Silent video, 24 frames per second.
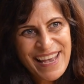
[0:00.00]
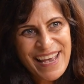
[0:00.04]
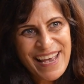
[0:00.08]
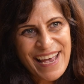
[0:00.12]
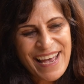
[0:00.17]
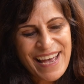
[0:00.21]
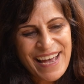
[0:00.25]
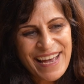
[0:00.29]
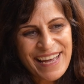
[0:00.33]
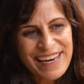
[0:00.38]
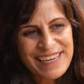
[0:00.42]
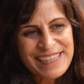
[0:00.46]

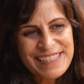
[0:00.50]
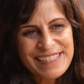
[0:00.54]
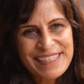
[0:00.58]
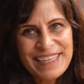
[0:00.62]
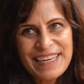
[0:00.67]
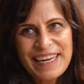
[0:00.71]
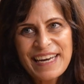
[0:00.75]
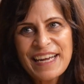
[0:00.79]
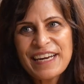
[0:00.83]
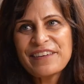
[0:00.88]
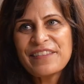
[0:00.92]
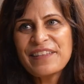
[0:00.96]
and
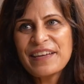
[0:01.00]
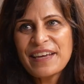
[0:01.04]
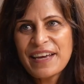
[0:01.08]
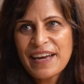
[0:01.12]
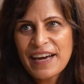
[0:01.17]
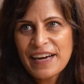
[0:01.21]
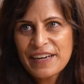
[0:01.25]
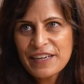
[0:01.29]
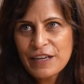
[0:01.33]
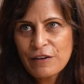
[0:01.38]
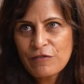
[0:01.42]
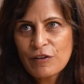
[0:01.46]
let the
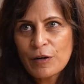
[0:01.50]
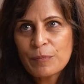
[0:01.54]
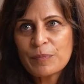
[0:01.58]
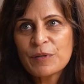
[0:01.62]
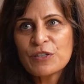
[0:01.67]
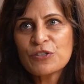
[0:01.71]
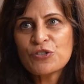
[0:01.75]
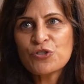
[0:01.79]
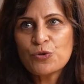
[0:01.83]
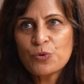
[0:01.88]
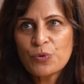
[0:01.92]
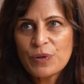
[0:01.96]
AI
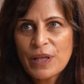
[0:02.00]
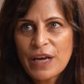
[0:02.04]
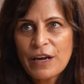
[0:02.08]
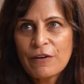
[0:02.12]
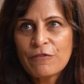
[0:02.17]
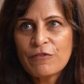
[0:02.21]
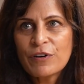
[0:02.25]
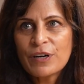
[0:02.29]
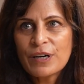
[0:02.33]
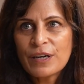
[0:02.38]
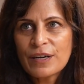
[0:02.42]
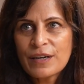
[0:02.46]
developers do their
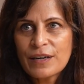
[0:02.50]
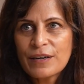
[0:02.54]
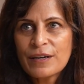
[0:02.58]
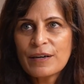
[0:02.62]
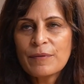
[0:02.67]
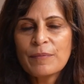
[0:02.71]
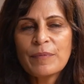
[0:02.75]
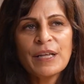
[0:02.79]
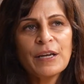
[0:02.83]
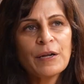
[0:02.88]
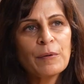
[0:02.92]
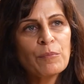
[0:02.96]
work
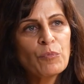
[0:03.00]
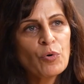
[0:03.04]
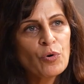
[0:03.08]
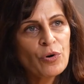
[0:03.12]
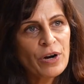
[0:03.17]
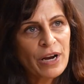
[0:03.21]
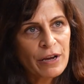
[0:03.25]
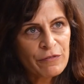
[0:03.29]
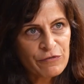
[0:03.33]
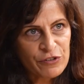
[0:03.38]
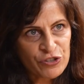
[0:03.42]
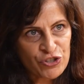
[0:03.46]
in a more
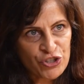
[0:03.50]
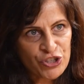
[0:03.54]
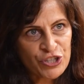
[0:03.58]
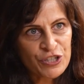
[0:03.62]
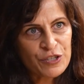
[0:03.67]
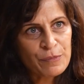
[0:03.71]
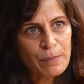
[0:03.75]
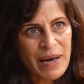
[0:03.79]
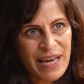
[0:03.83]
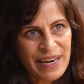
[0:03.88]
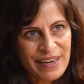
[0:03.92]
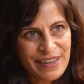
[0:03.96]

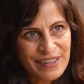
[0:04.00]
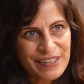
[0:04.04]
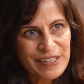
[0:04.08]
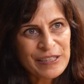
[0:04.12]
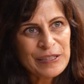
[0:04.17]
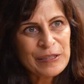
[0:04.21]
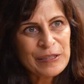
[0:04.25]
efficient manner.